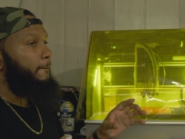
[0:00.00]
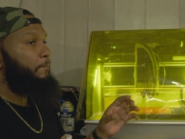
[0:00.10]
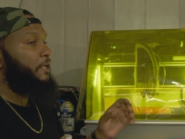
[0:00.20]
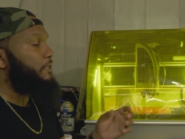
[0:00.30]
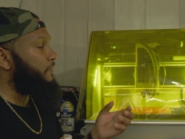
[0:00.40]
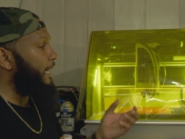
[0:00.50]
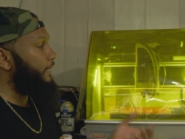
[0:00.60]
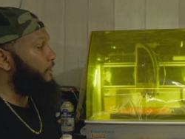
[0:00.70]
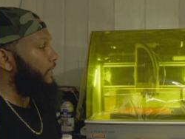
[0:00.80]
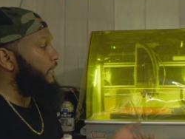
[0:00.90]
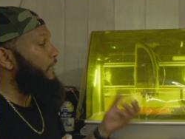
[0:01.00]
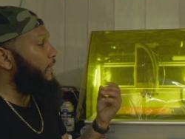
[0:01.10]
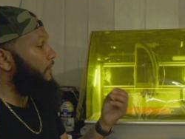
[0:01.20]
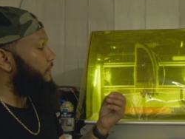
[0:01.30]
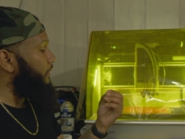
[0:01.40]
Cause like,
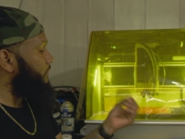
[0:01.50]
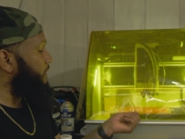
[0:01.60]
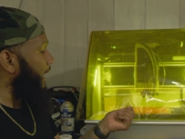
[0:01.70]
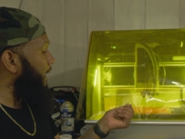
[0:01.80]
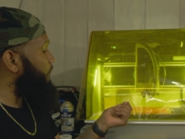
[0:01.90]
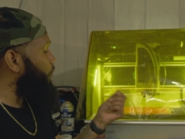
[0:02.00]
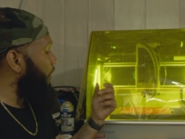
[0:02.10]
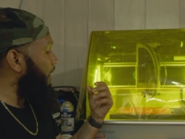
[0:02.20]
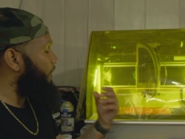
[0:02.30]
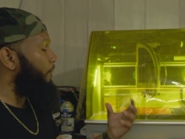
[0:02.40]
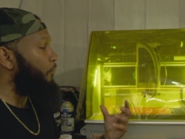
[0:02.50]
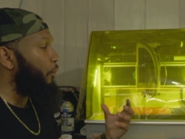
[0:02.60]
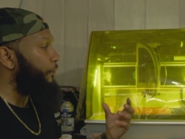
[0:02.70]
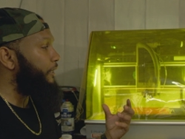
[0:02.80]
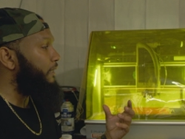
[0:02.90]
yeah, there's times where I've
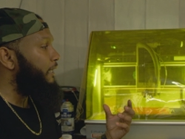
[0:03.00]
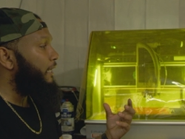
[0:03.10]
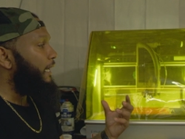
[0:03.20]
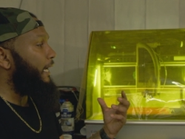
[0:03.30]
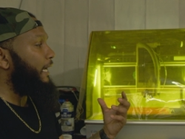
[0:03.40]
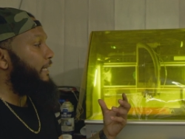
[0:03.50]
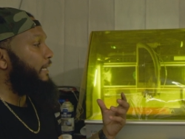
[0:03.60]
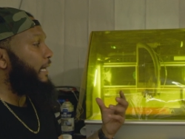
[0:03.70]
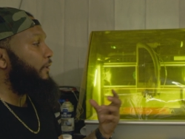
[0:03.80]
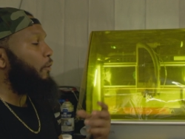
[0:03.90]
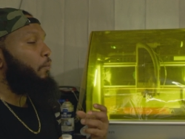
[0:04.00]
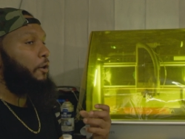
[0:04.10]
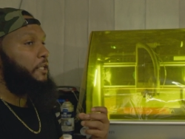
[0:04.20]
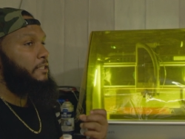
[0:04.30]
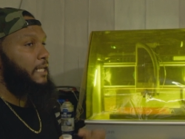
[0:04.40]
aborted and I don't
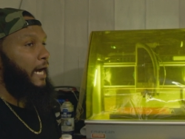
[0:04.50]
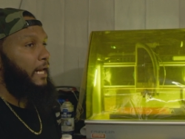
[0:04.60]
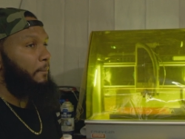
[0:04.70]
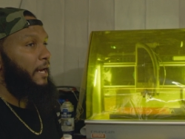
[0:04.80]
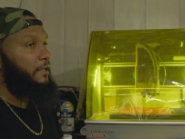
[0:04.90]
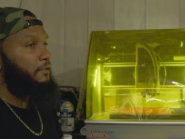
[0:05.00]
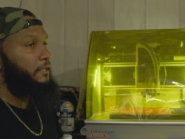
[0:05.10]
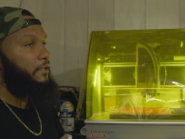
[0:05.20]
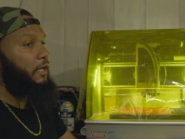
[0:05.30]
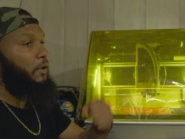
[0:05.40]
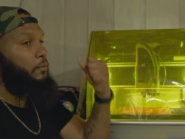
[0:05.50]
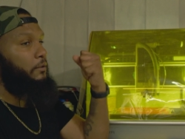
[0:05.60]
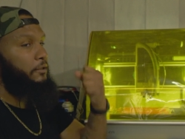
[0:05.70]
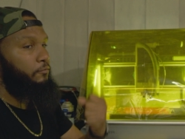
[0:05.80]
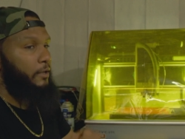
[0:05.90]
want it to automatically go
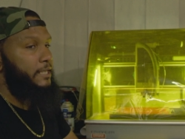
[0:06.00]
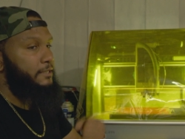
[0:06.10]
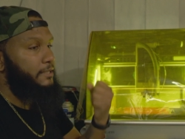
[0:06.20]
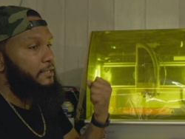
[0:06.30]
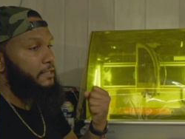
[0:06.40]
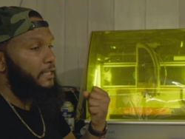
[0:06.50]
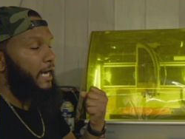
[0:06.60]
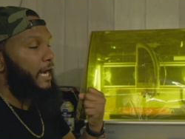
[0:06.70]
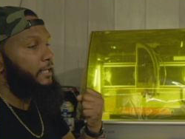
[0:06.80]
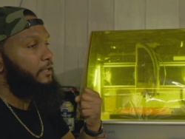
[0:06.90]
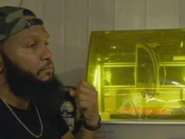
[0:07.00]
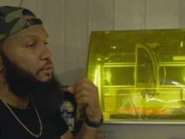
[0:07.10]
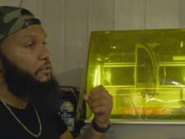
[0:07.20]
raise the Z height up to